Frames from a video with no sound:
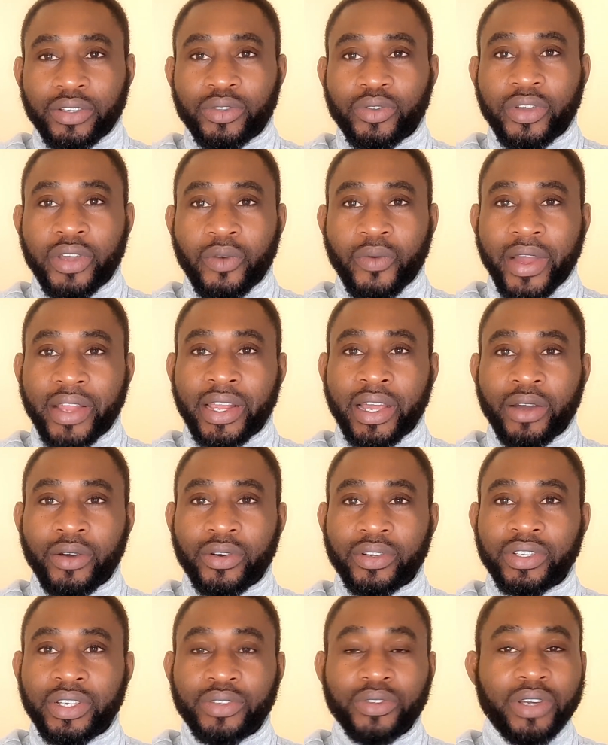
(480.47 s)
to a wider
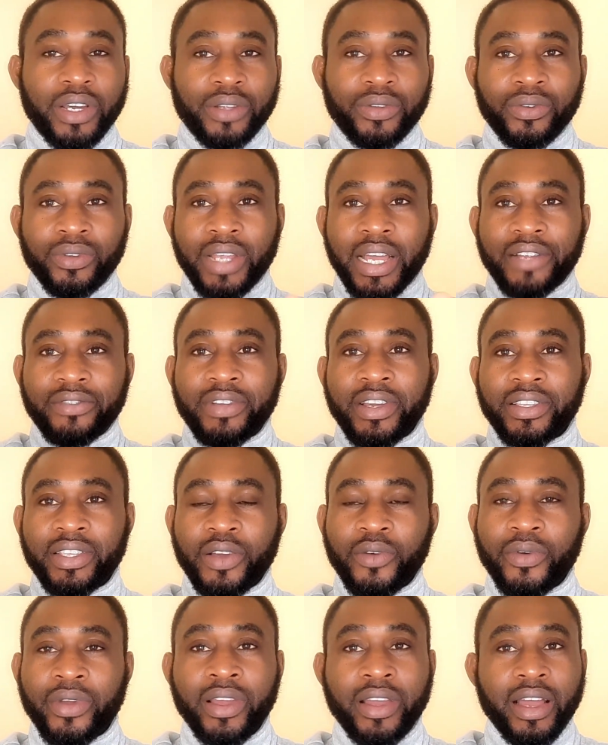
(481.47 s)
audience. You can do that right
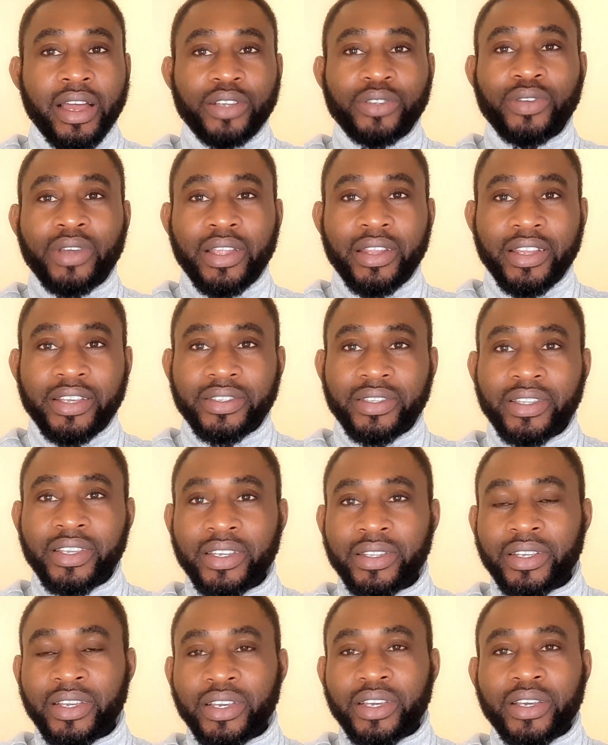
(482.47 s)
away as you are listening.
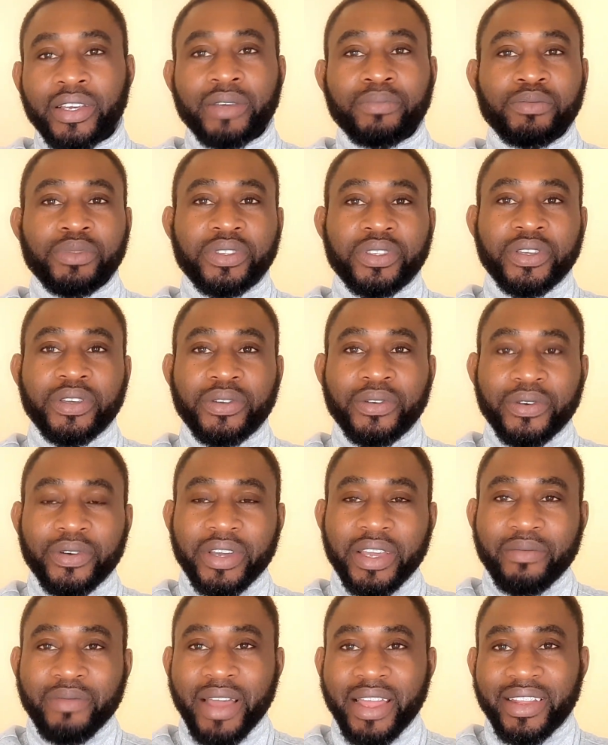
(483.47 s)
See you in
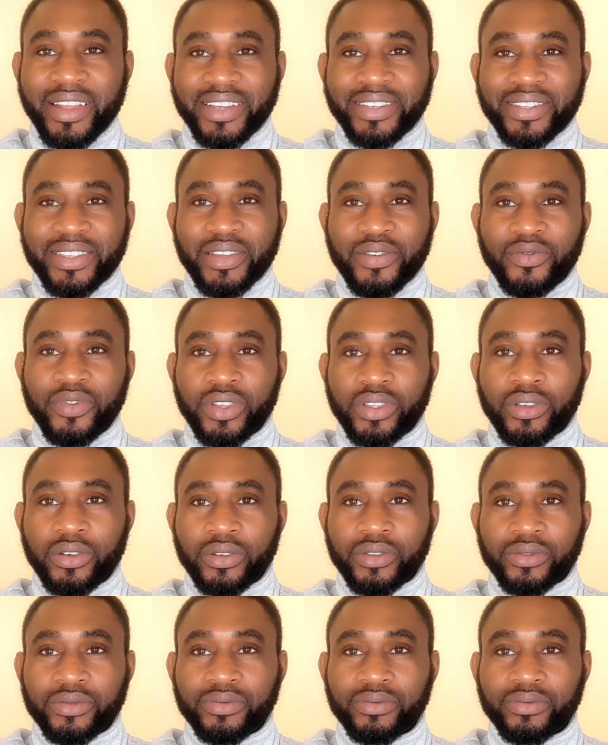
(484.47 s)
my next video.